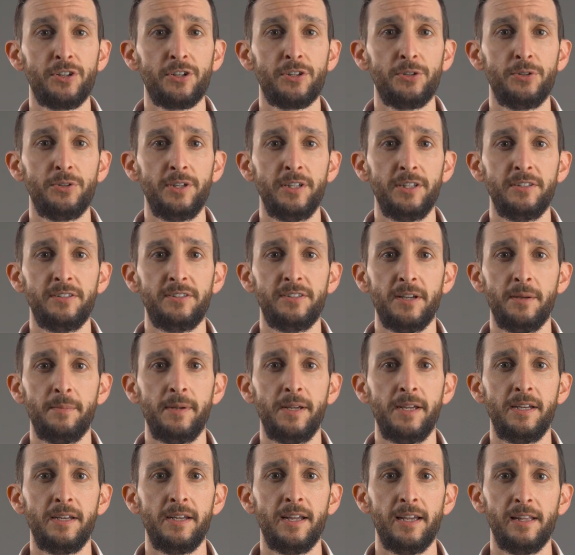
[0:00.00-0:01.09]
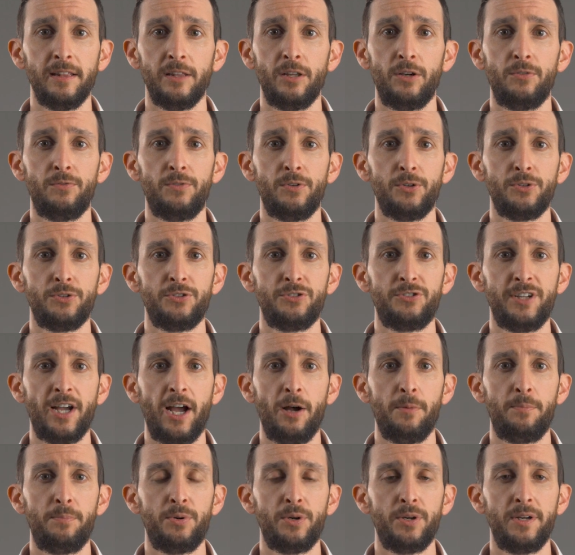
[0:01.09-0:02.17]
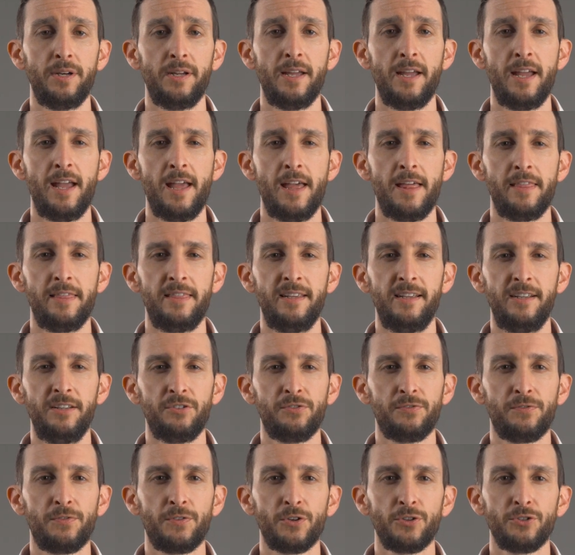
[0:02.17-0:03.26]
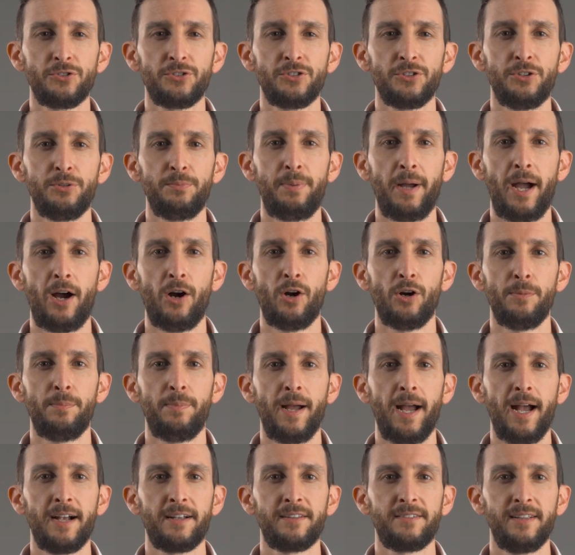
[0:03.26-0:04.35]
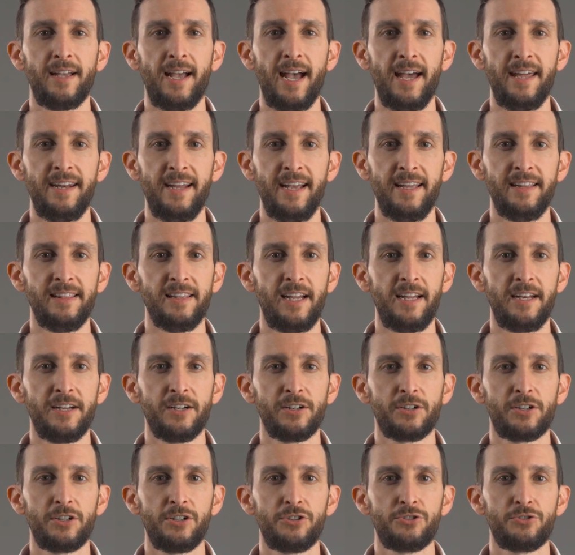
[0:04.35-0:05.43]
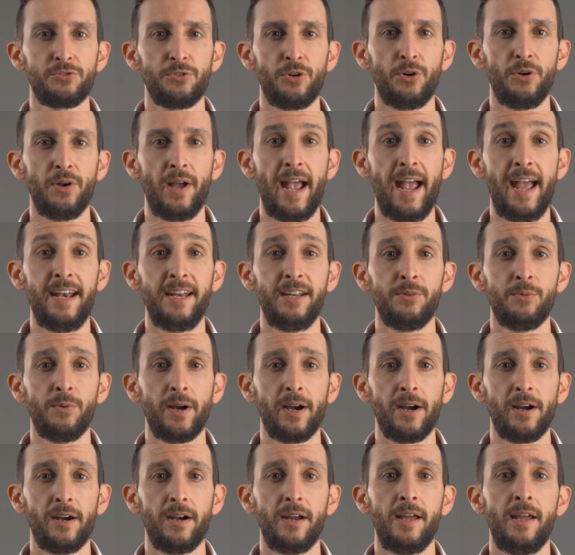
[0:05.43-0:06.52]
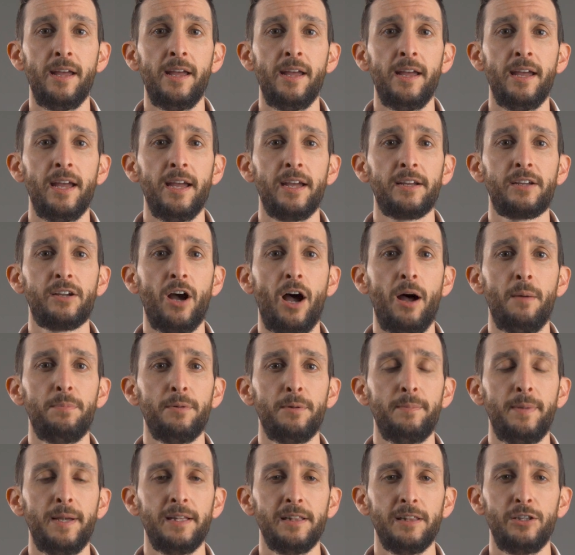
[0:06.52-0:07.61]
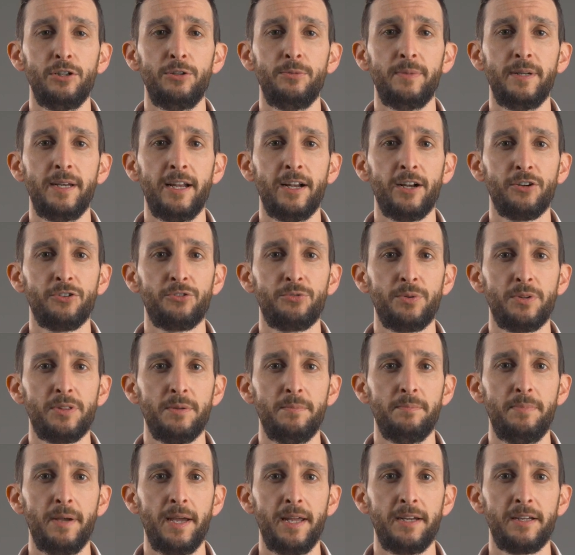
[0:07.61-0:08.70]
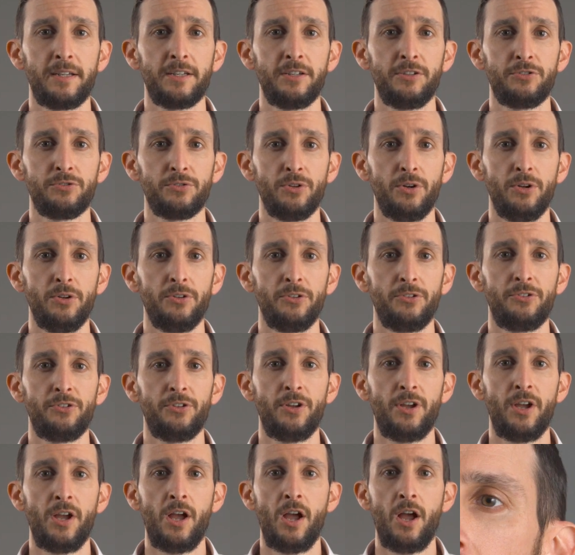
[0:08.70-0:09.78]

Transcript: including dimming and low voltage output, these versatile power packs add nLight Air control anywhere and complement luminaires with embedded controls.